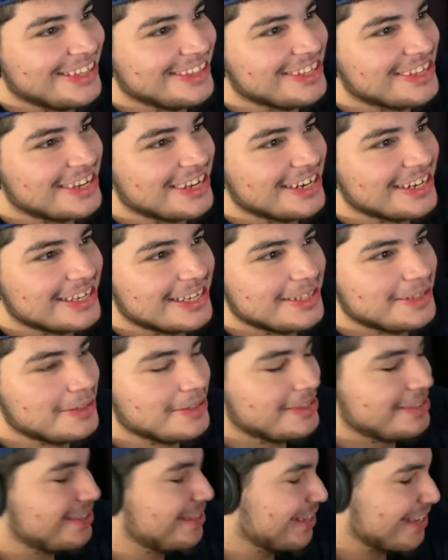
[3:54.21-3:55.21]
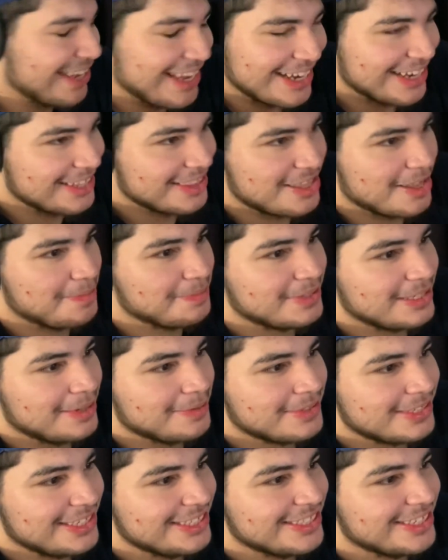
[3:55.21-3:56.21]
they're gonna get, get
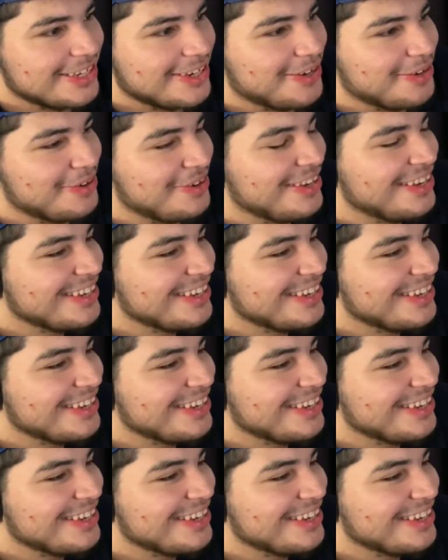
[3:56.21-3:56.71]
themselves into.